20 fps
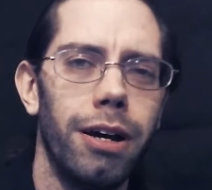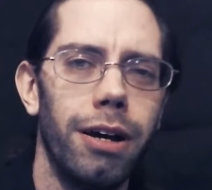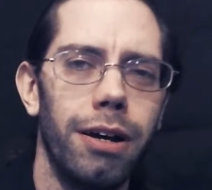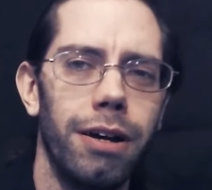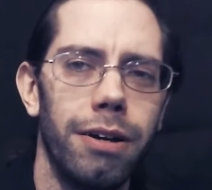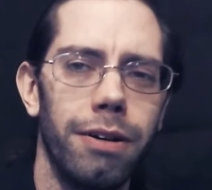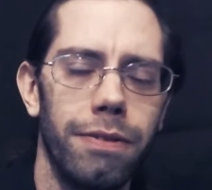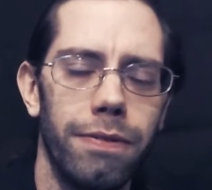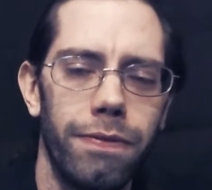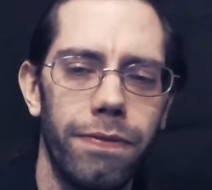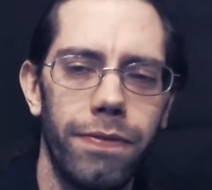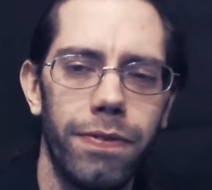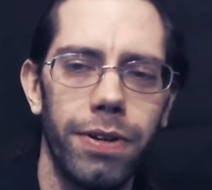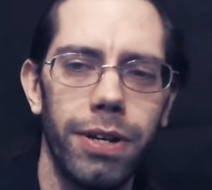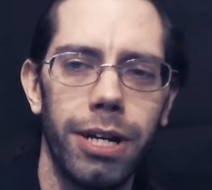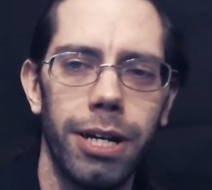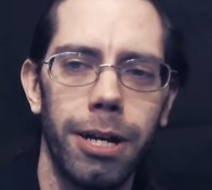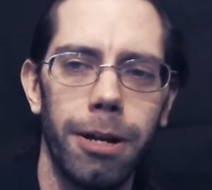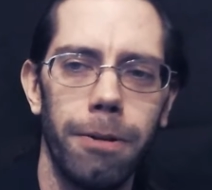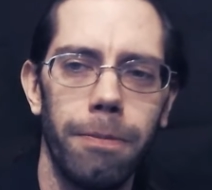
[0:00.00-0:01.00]
of
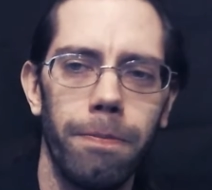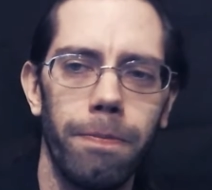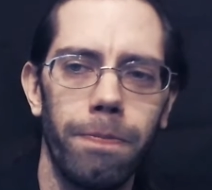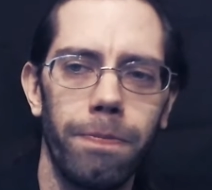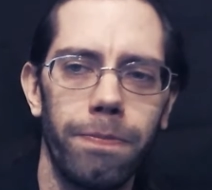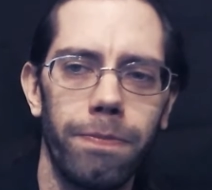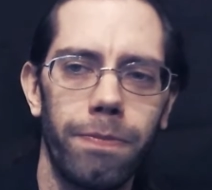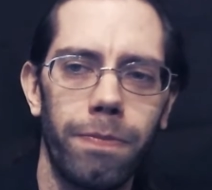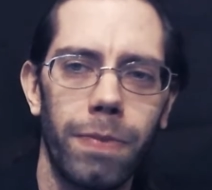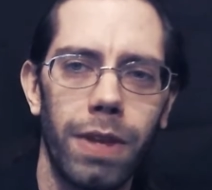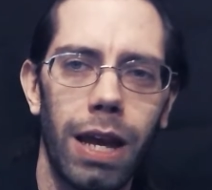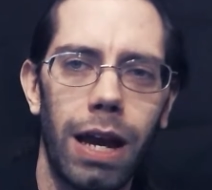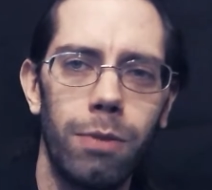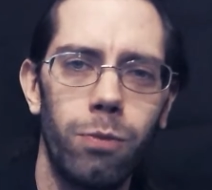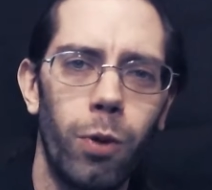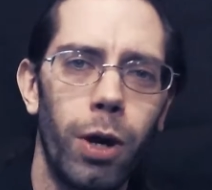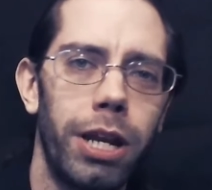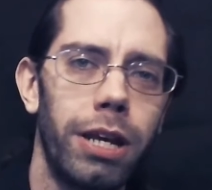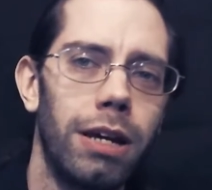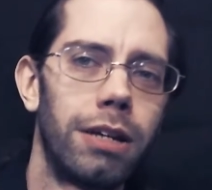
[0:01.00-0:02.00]
I'm
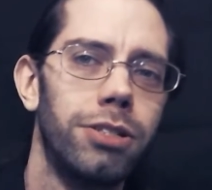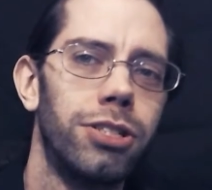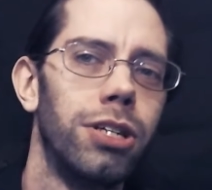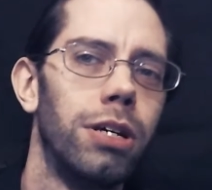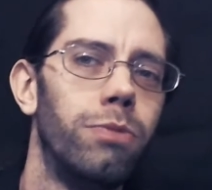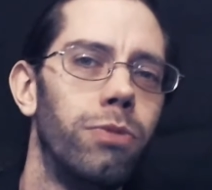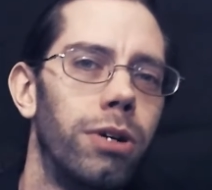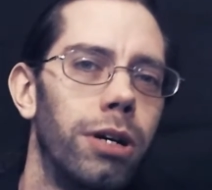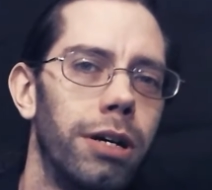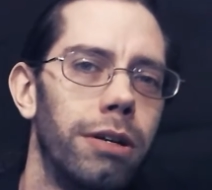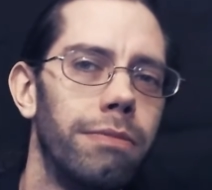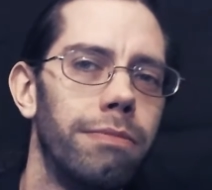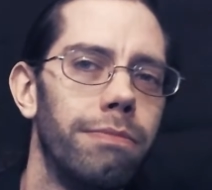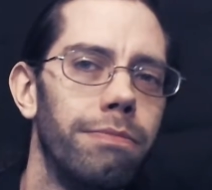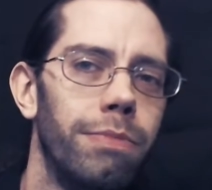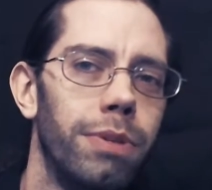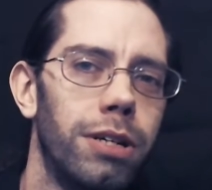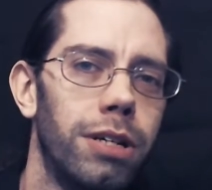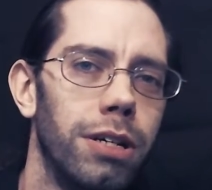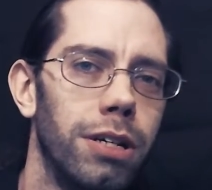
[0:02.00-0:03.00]
waiting on someone
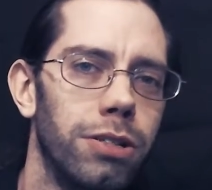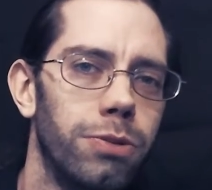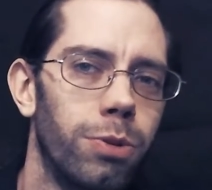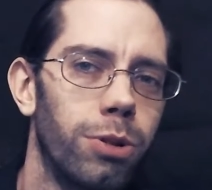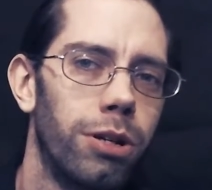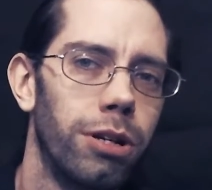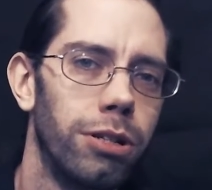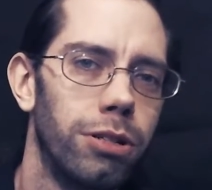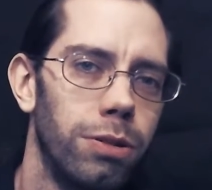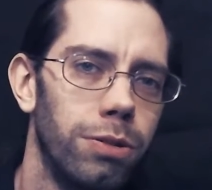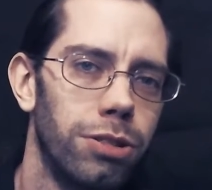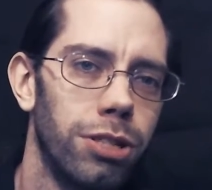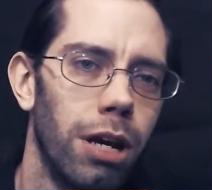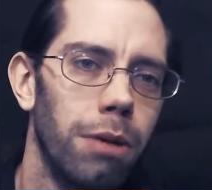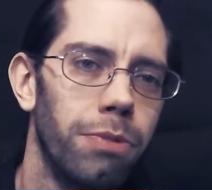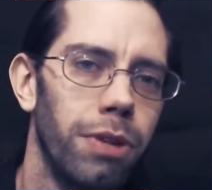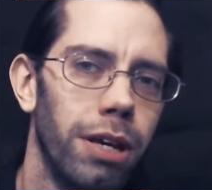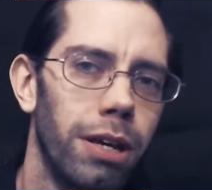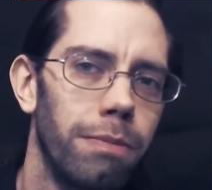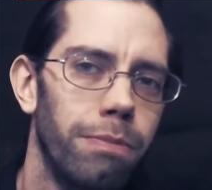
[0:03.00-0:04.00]
because we're going to do
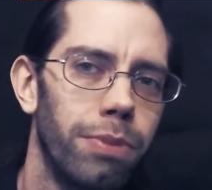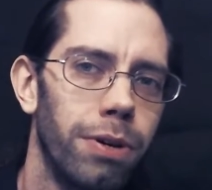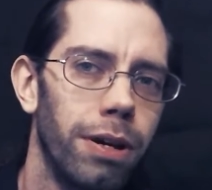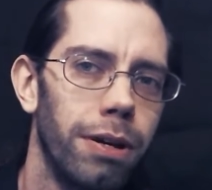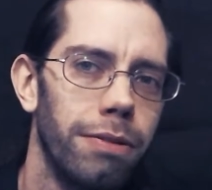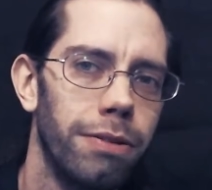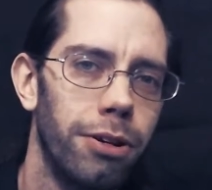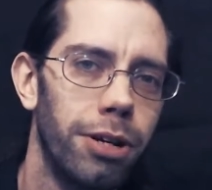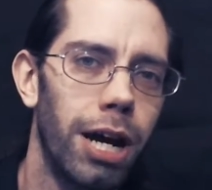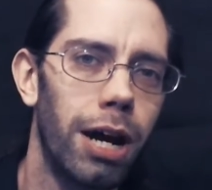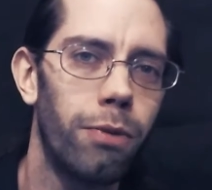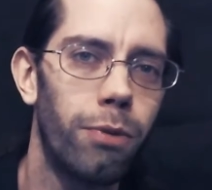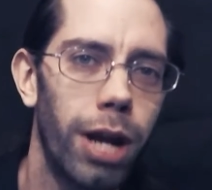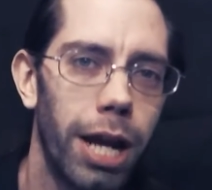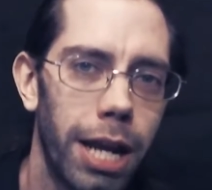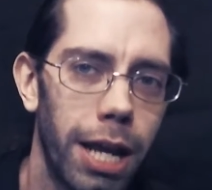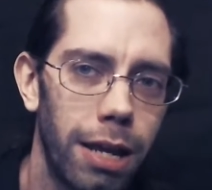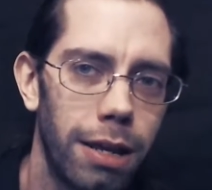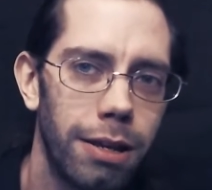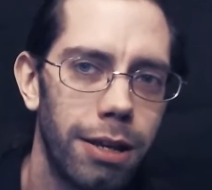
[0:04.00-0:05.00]
something, but they're not
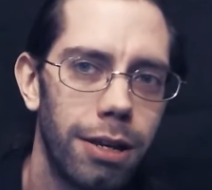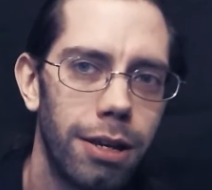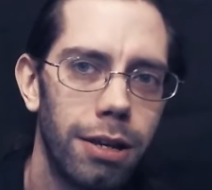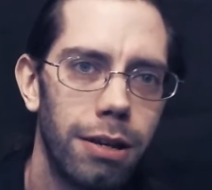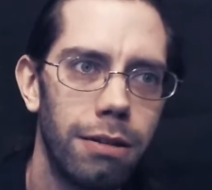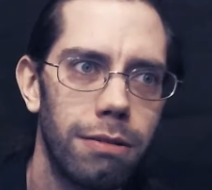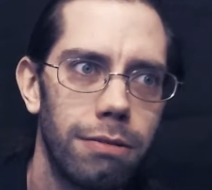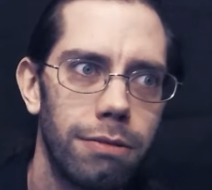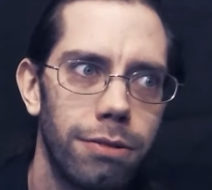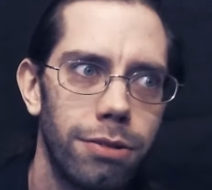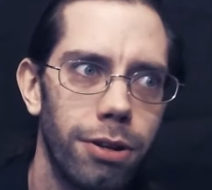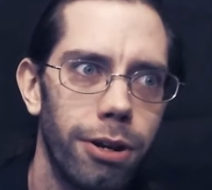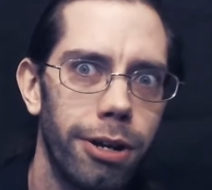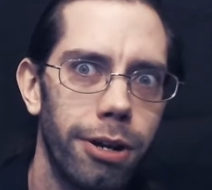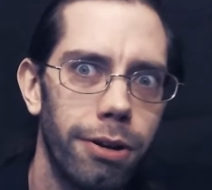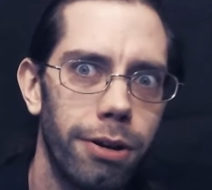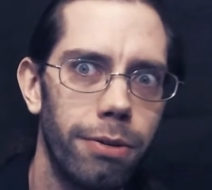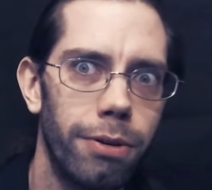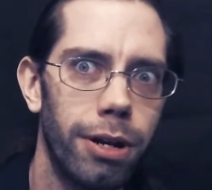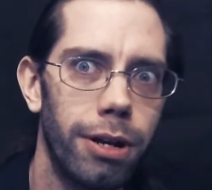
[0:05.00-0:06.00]
ready, so I
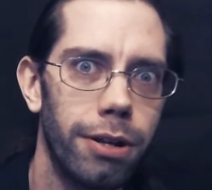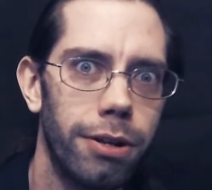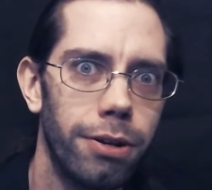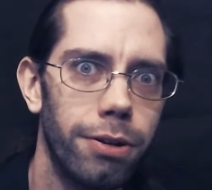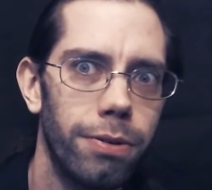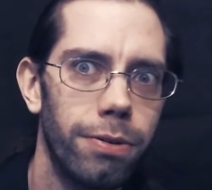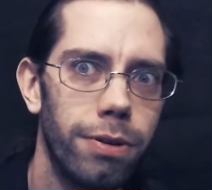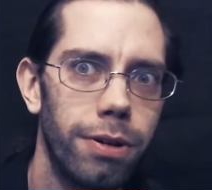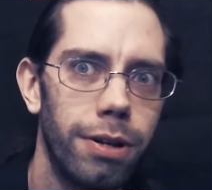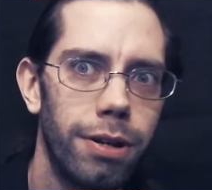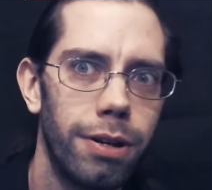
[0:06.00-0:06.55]
don't know what to do.